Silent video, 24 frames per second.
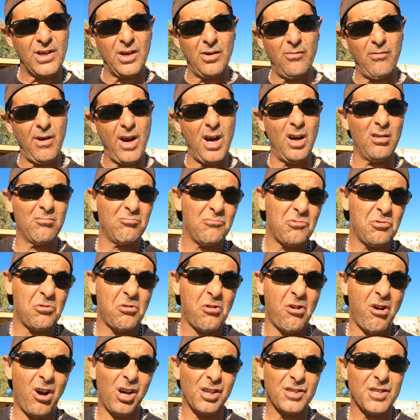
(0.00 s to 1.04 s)
to you around
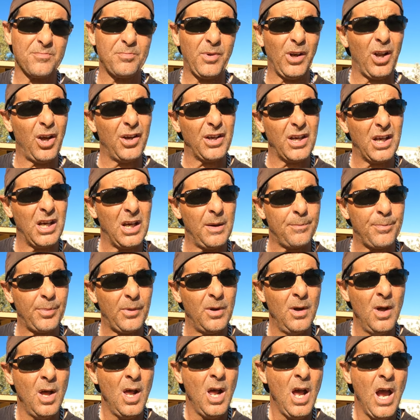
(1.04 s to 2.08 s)
just below your hip.
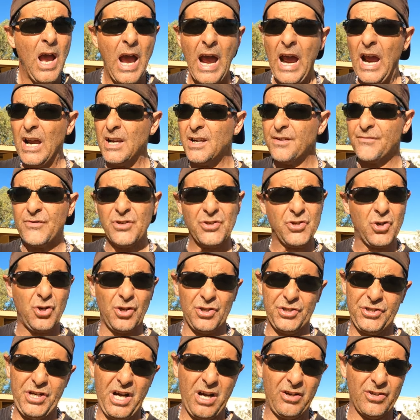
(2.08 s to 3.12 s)
And you've just
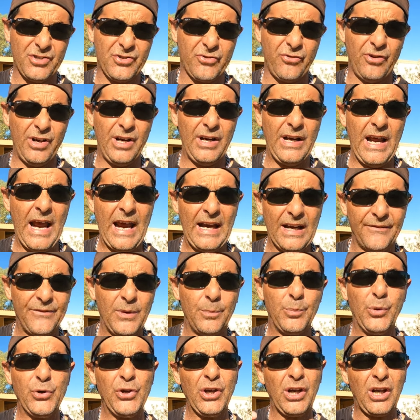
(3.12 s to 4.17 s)
got a shower screen. And
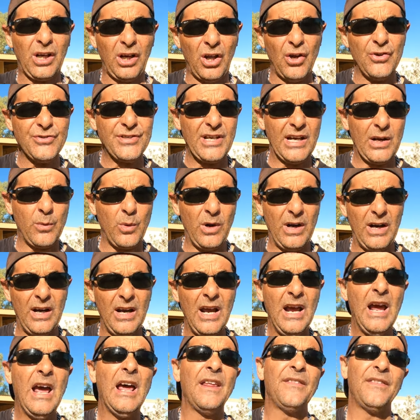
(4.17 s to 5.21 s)
if you put your clothes
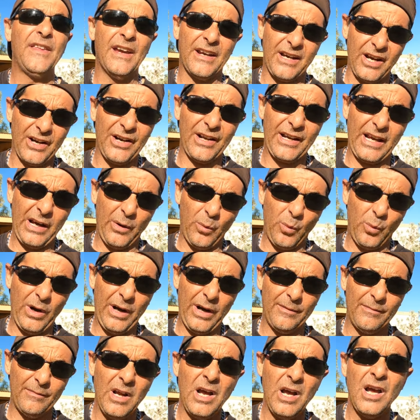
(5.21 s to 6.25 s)
anywhere, they're going to get
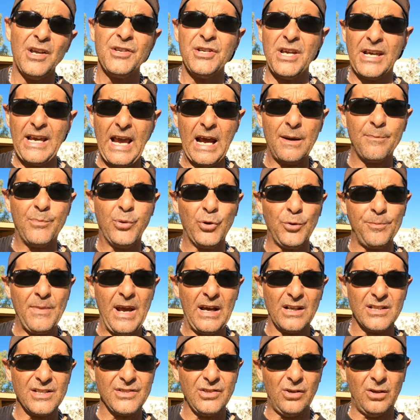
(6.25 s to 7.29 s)
wet. You can put them
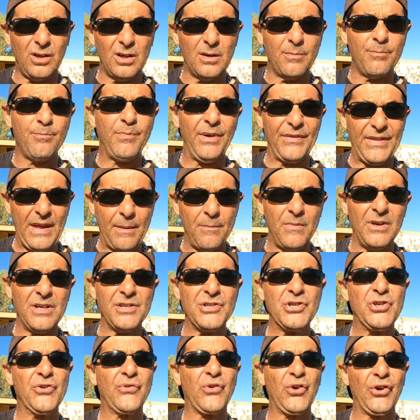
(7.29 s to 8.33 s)
outside, but that
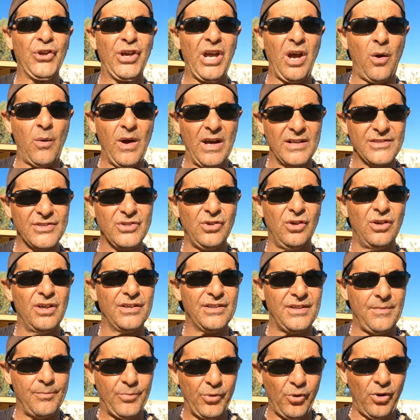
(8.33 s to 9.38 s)
means you've got to go
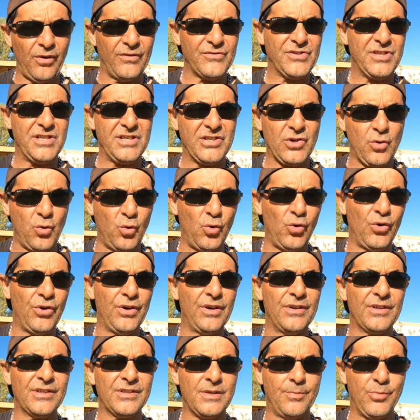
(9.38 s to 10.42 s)
outside. The privacy's
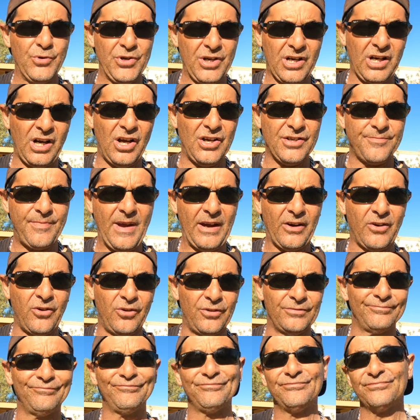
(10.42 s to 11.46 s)
gone to put your clothes back
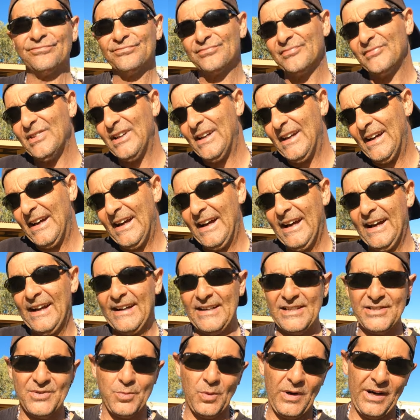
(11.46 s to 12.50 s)
on. That
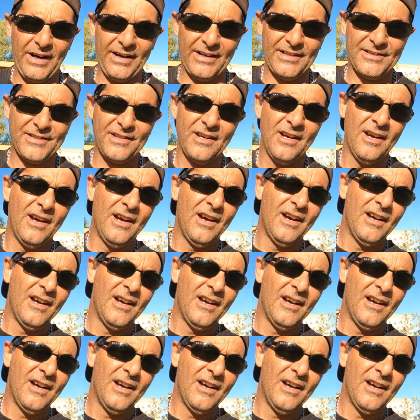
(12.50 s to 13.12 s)
is the way it is.